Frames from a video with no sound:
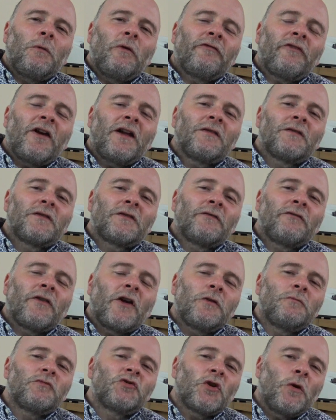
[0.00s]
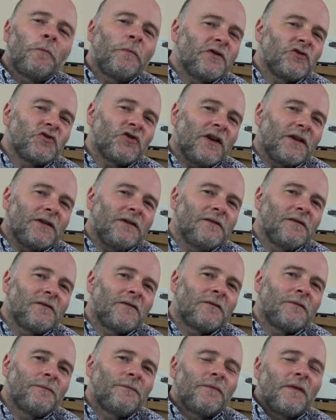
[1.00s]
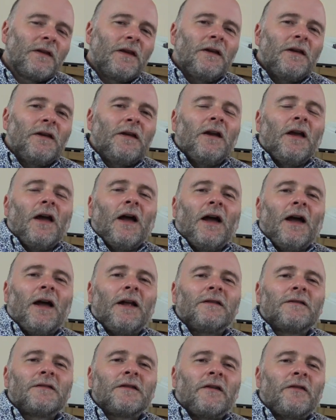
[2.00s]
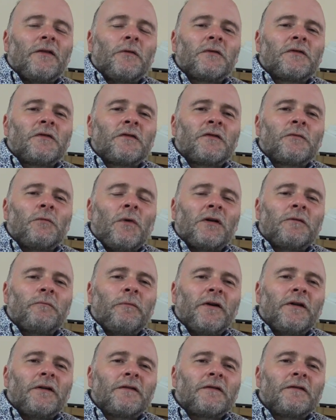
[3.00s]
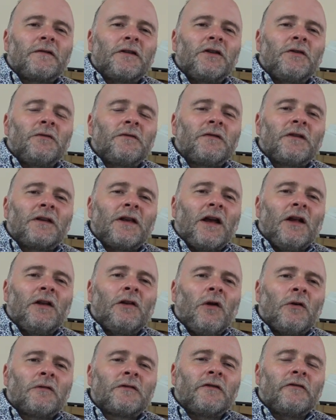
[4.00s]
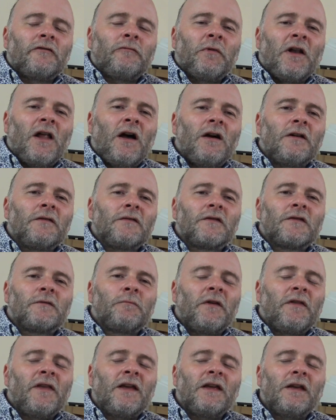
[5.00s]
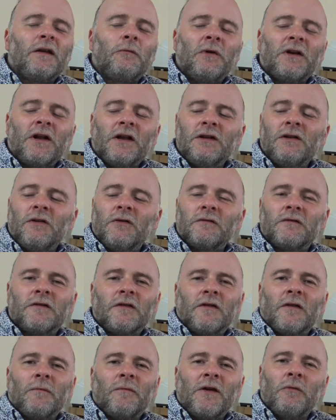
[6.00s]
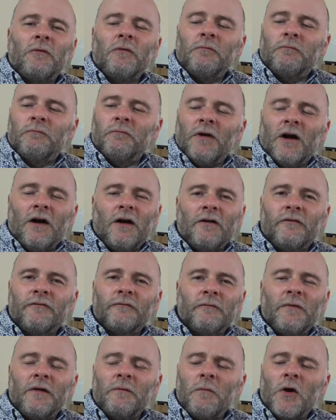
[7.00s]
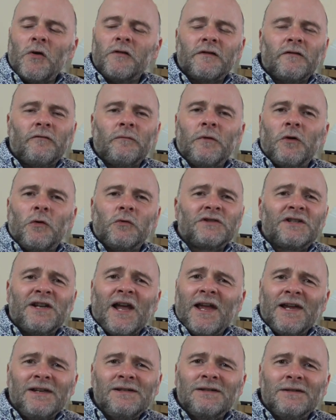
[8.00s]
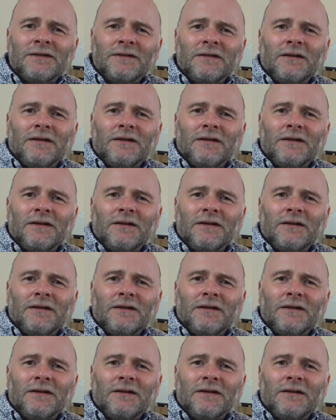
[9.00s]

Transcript: were fans of home shopping channels. And there was this one person that used to get a lot of plants, but when I looked at them, they were most of them looked dead.